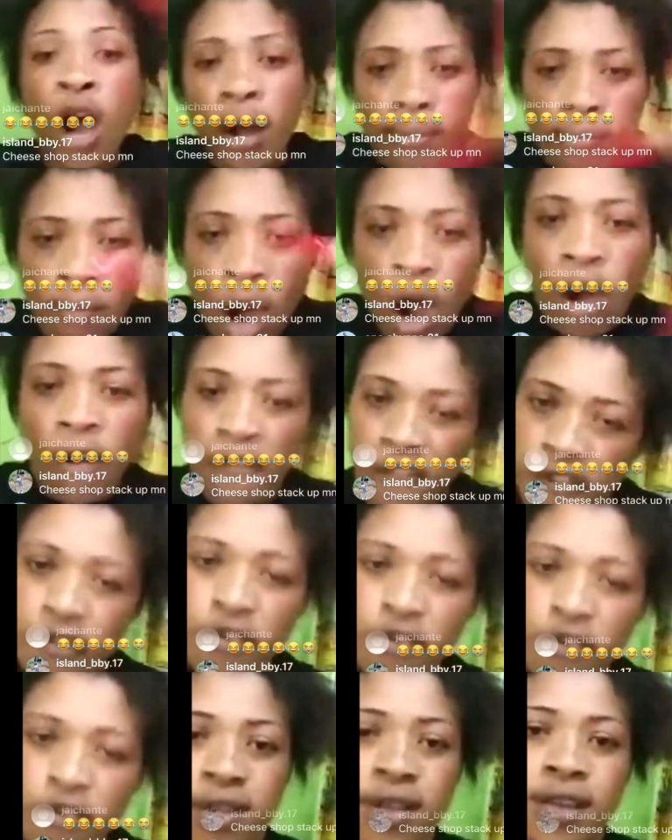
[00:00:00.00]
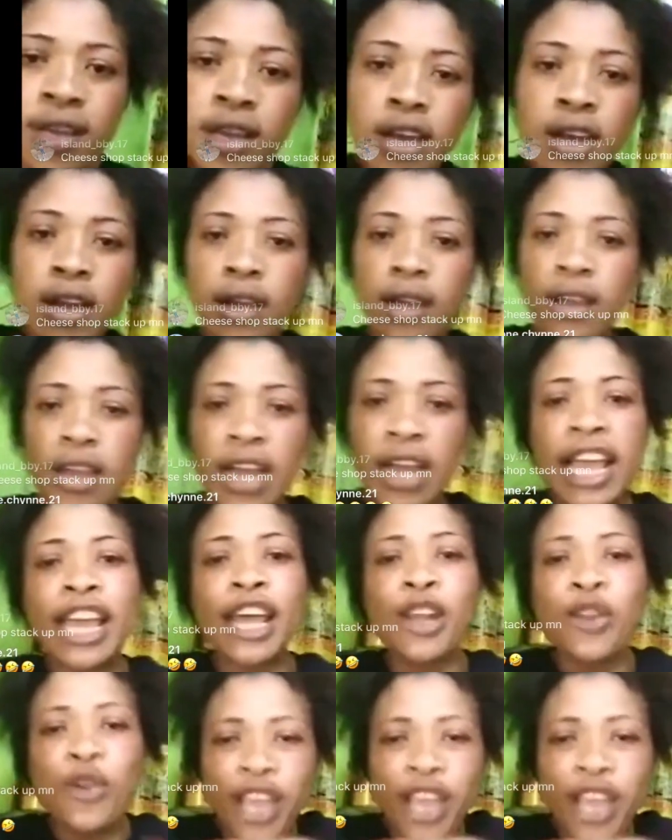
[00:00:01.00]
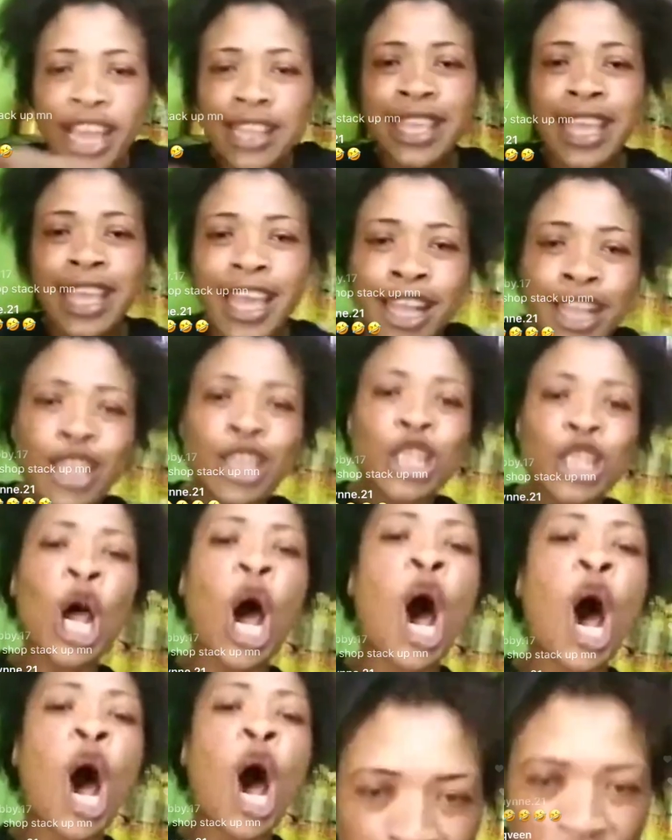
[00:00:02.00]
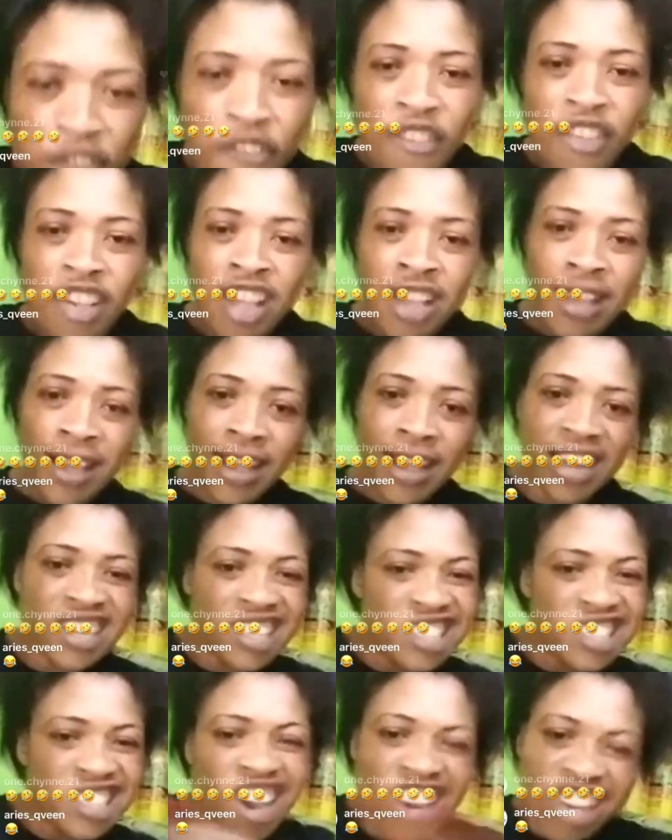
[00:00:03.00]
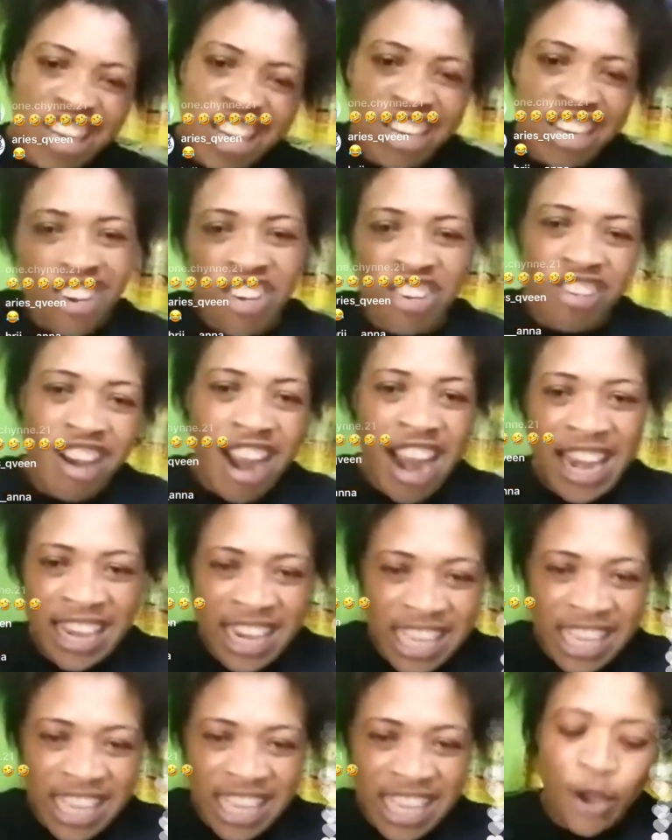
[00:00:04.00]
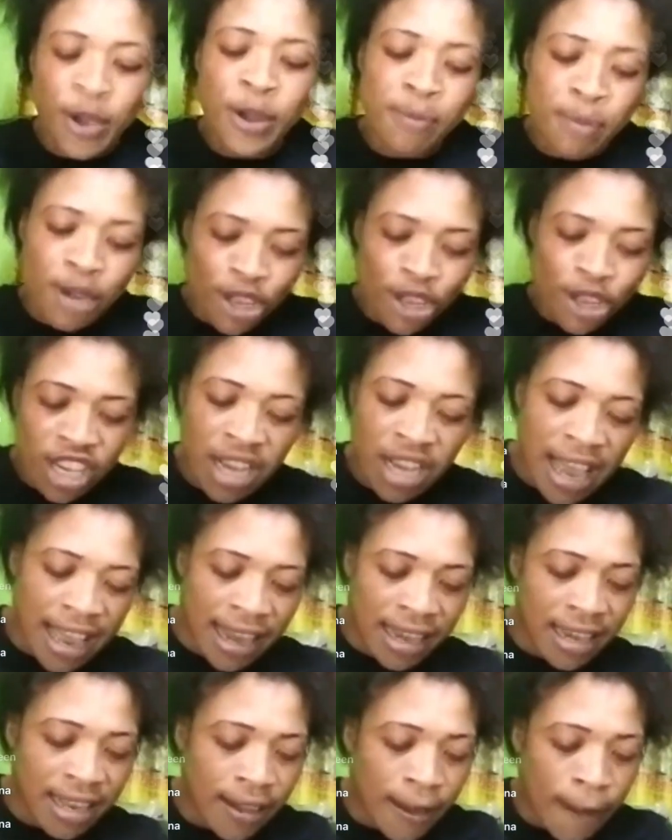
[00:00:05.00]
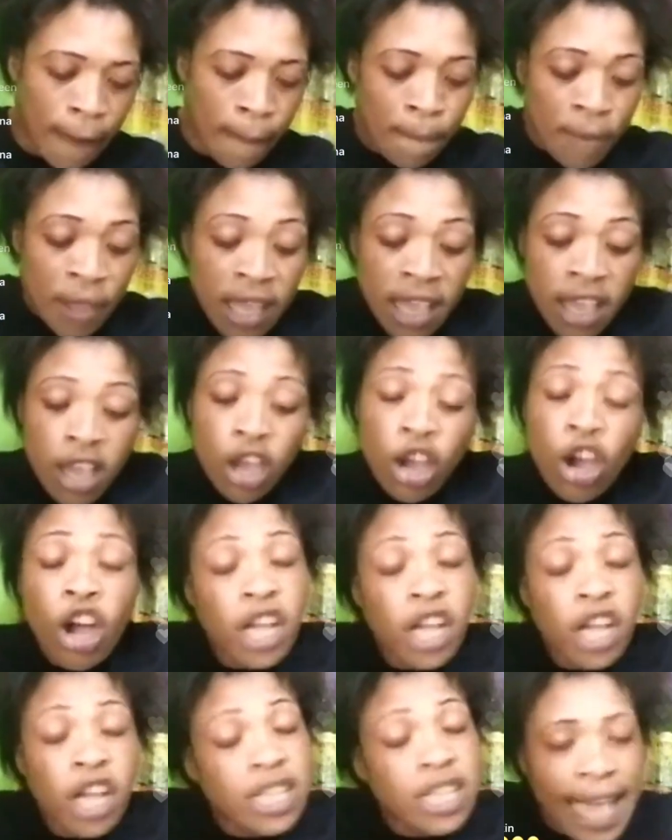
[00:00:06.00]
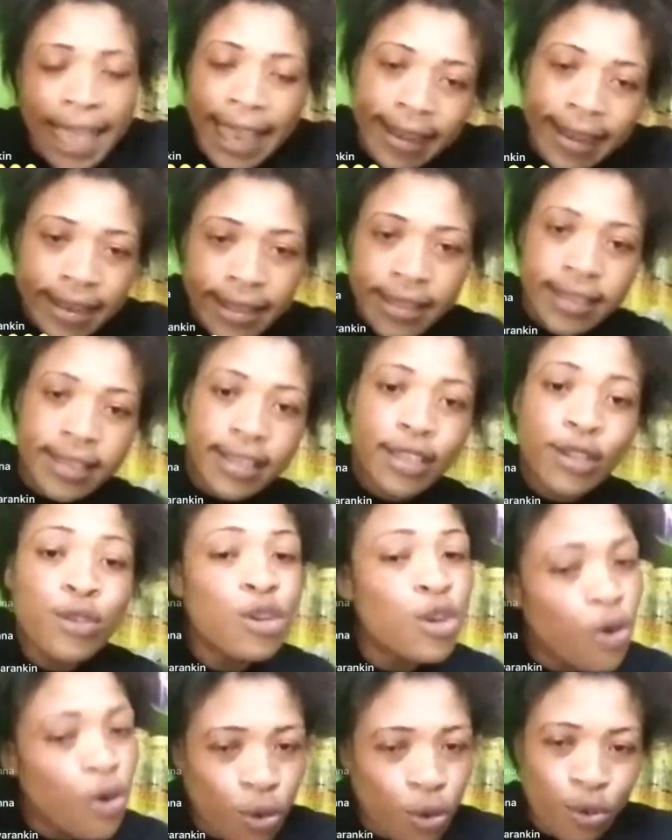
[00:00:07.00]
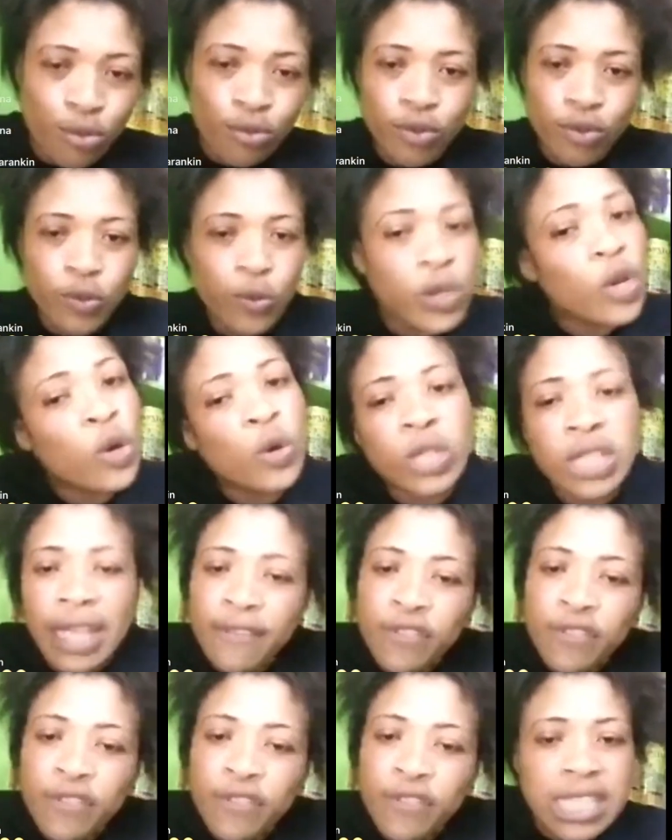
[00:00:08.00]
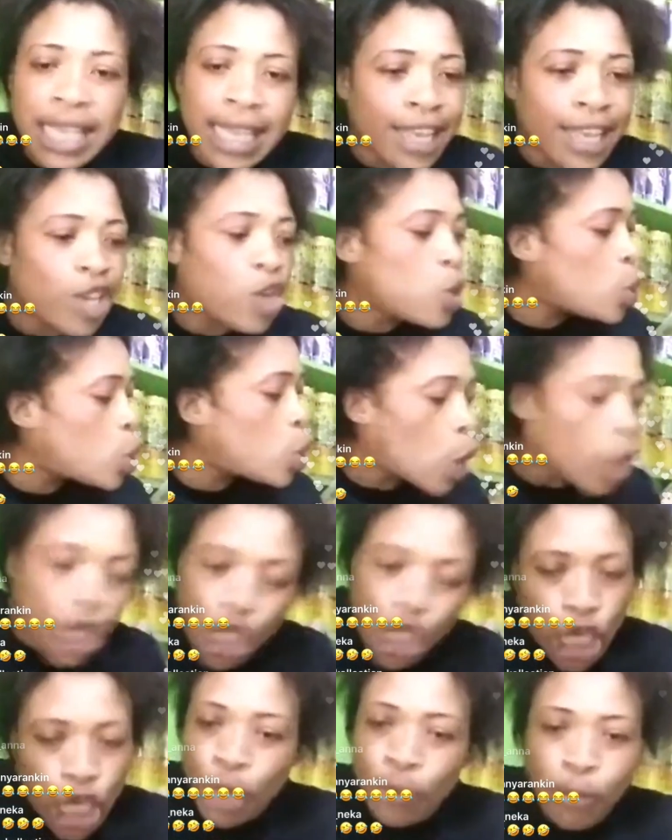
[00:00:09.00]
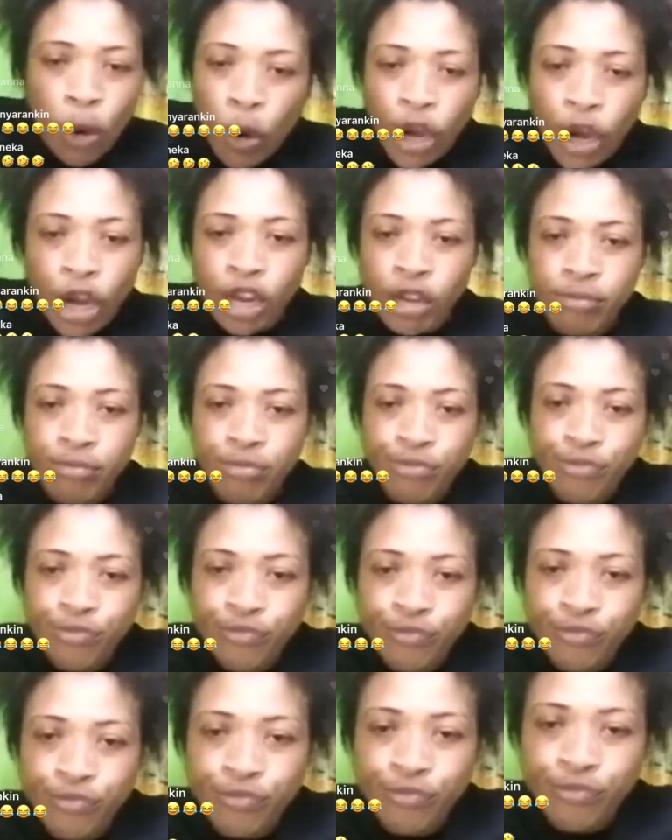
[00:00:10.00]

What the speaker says: Big up, Muff. Because you know you think tough. I done right this. All the blood clot here. Cartel, you know, we don't have to say nothing more.